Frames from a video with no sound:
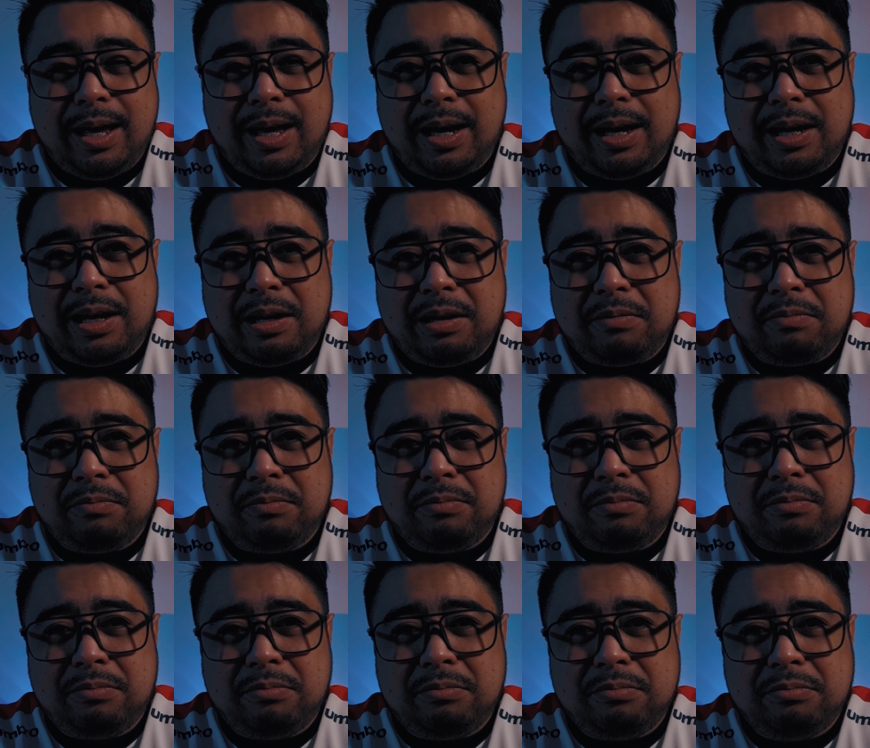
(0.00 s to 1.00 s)

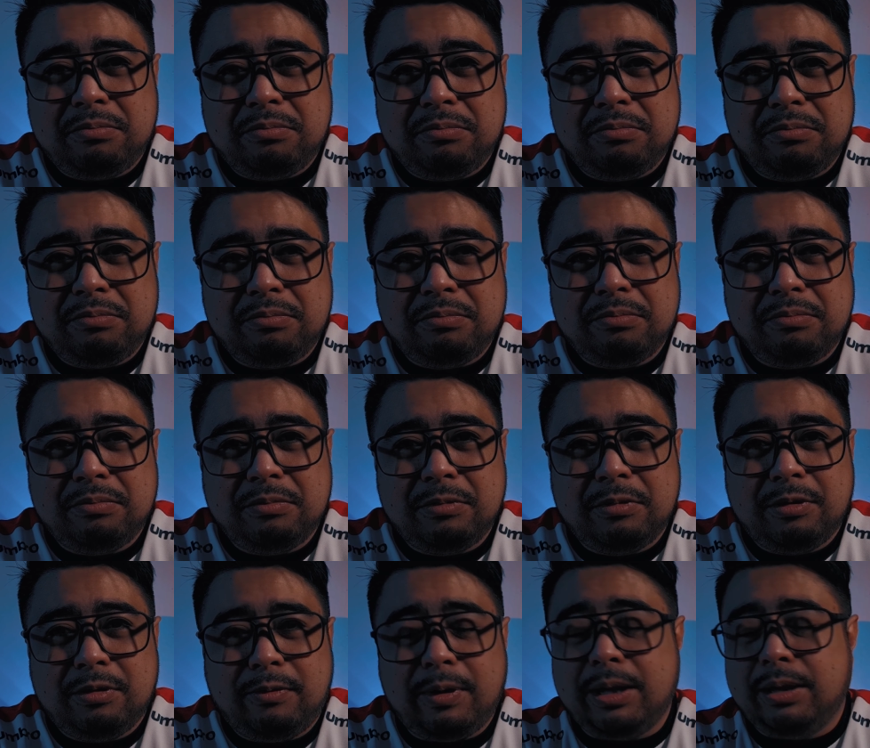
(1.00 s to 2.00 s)
Um,
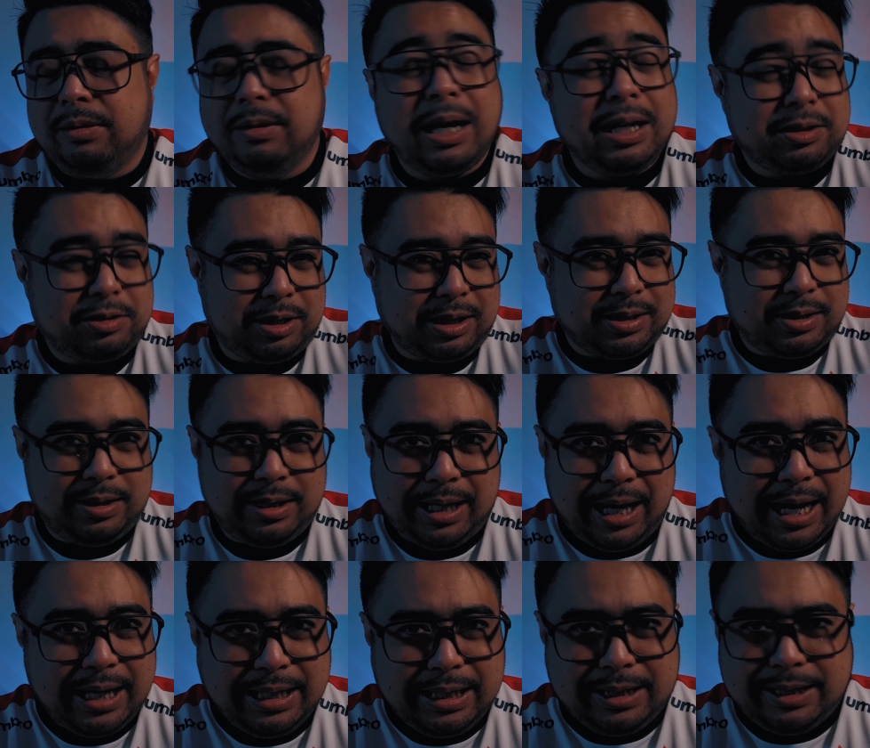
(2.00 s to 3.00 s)
well, not just
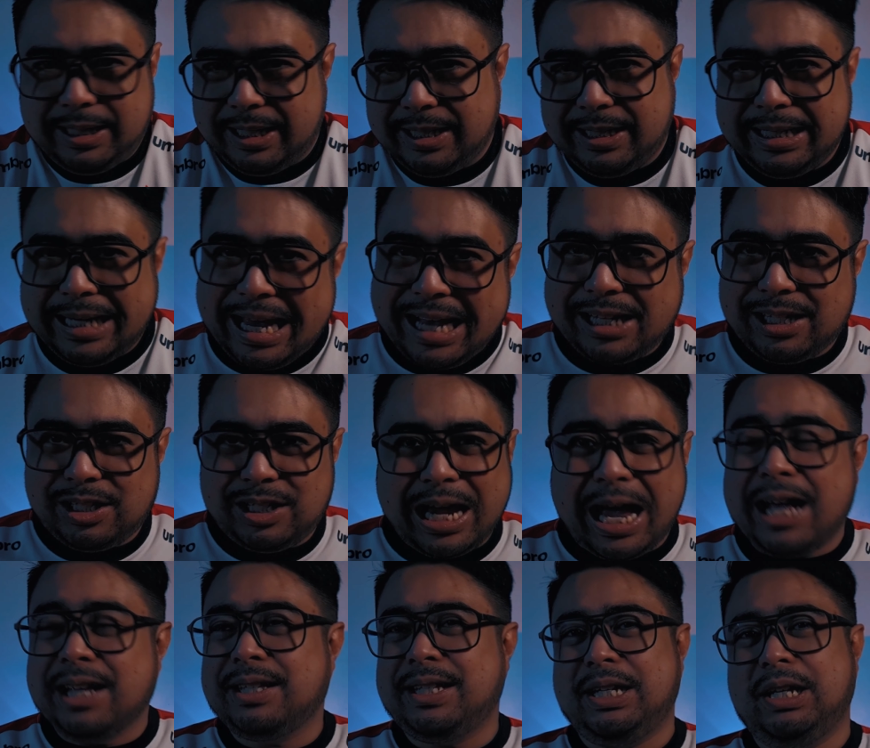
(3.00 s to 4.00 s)
any TZX
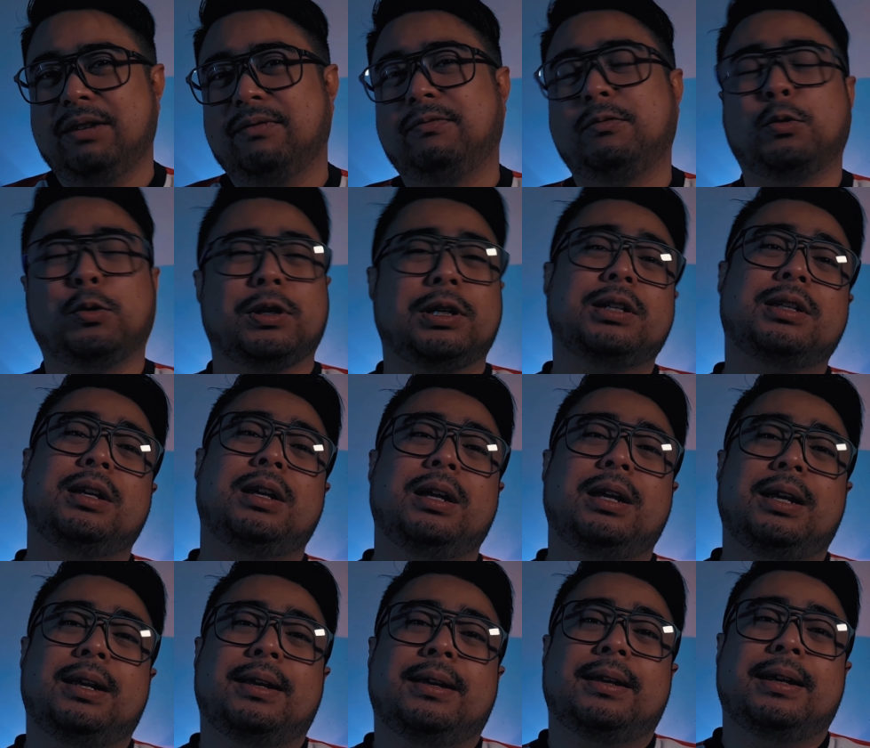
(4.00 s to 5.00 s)
chassis, of course.
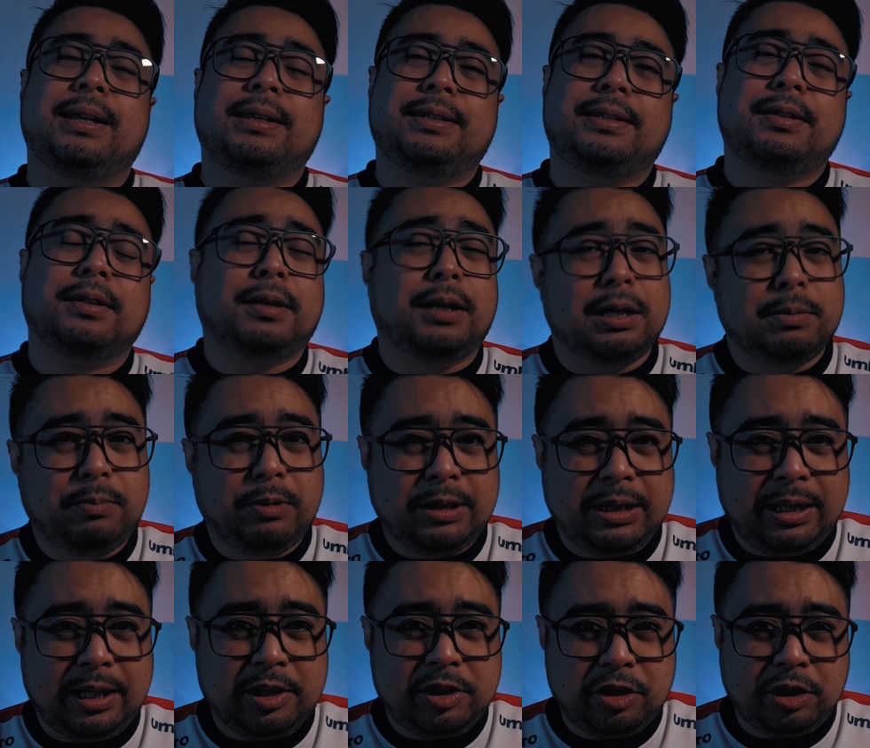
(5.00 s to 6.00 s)
It's the carbon
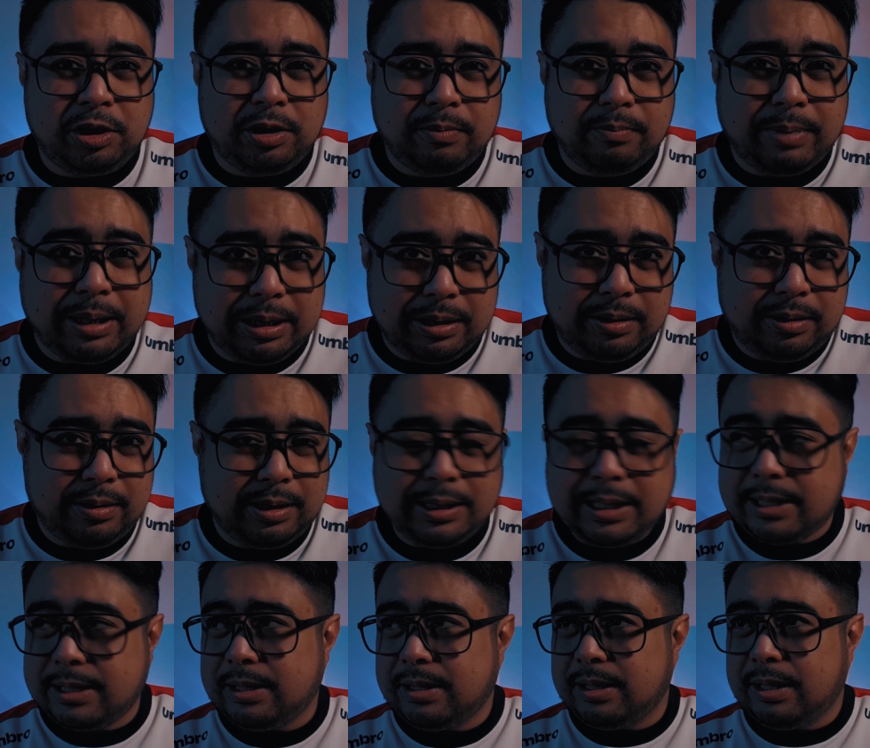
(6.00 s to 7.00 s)
edition, but this
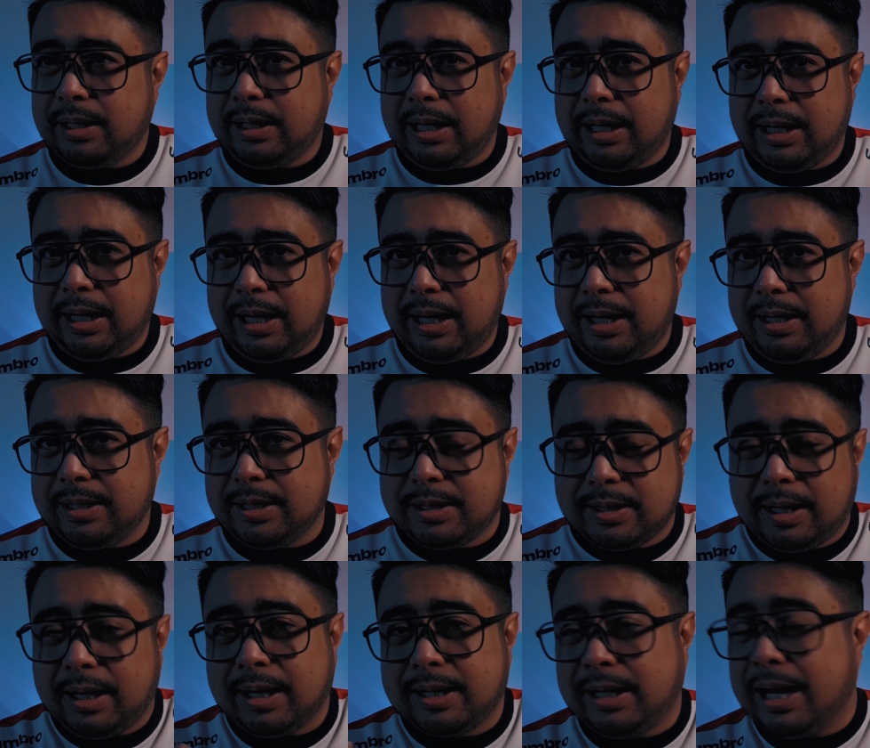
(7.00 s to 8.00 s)
is
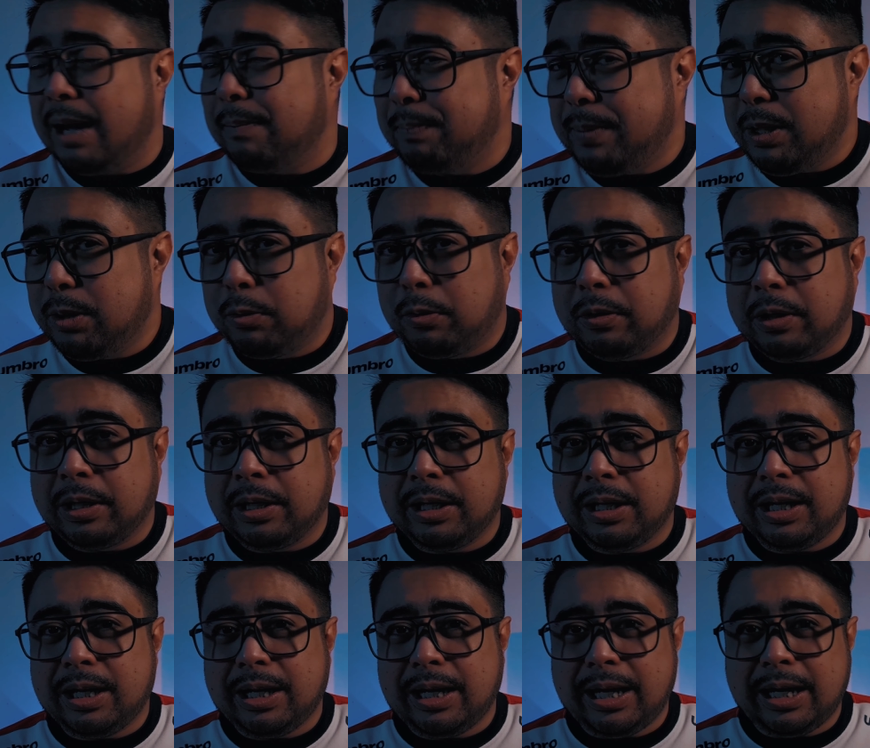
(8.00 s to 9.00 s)
just a copy
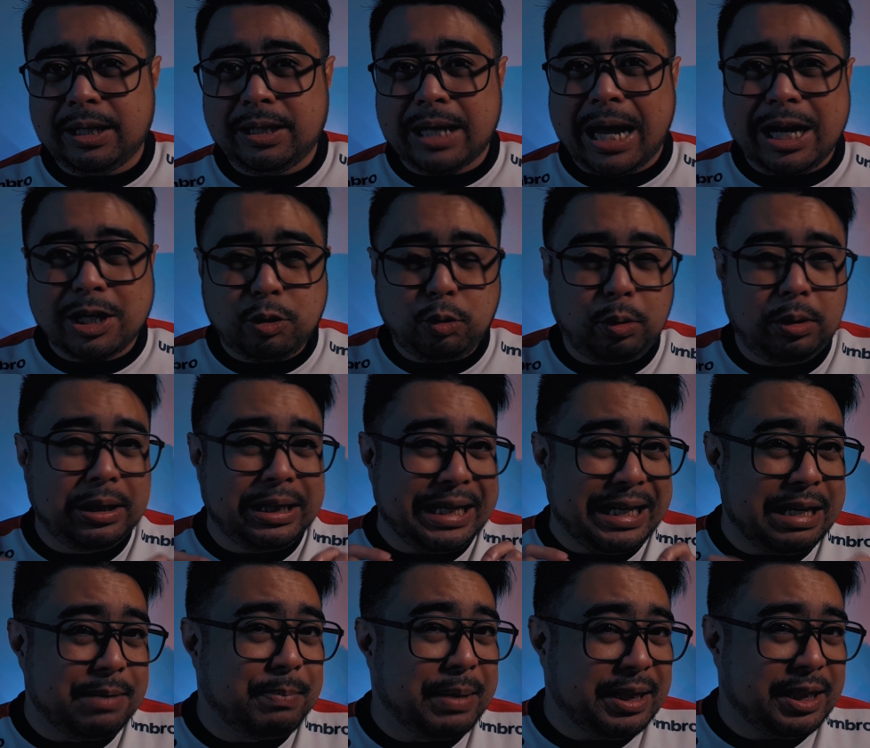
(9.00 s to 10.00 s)
or an actual
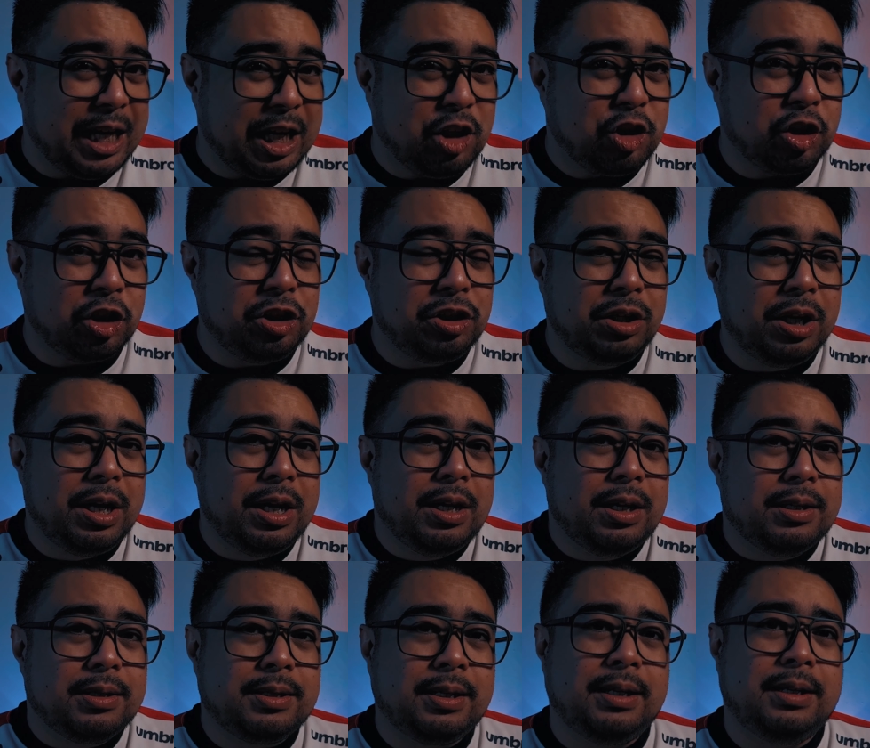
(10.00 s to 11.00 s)
imitation,
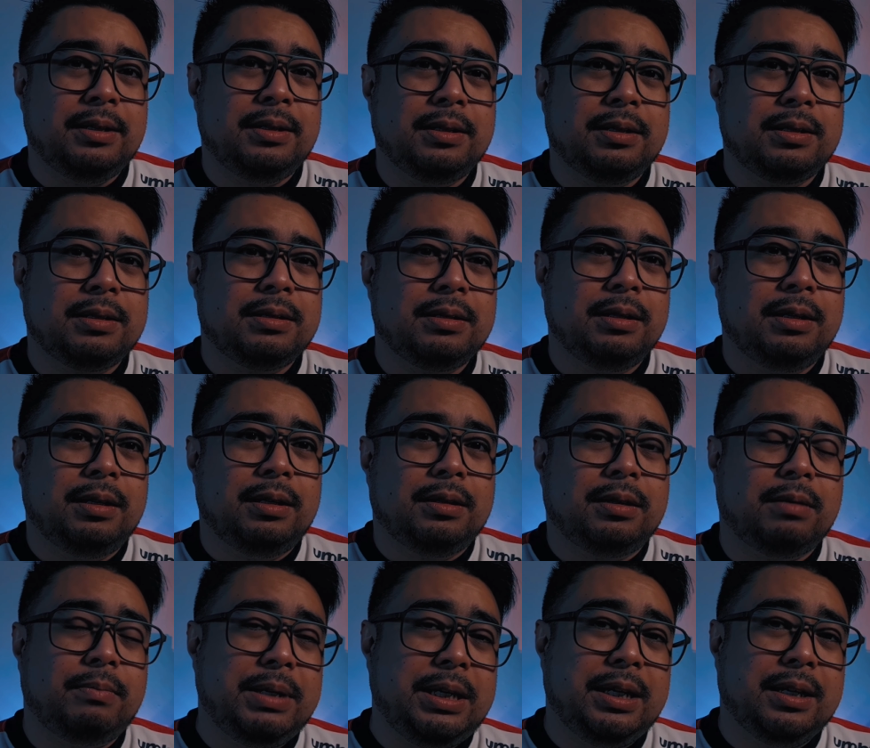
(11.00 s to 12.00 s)
since
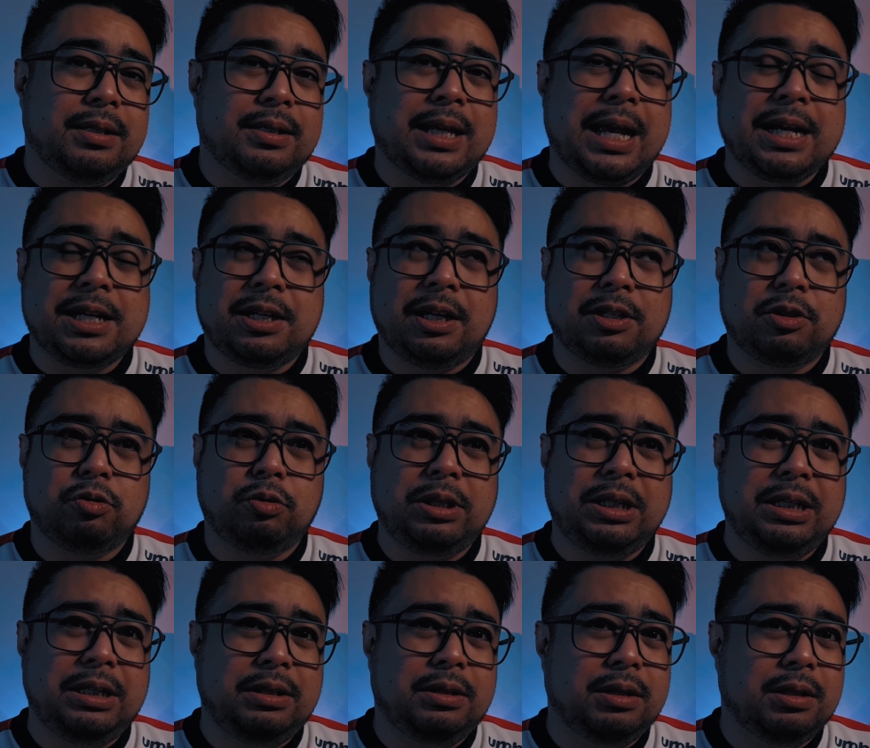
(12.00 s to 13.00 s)
Tamiya has
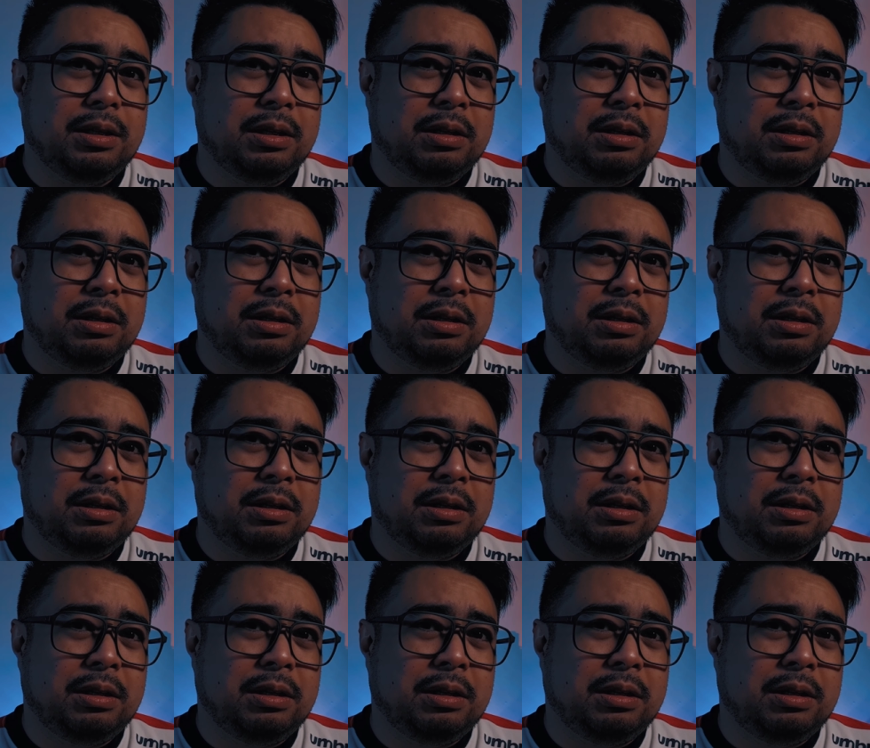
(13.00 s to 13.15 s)
actually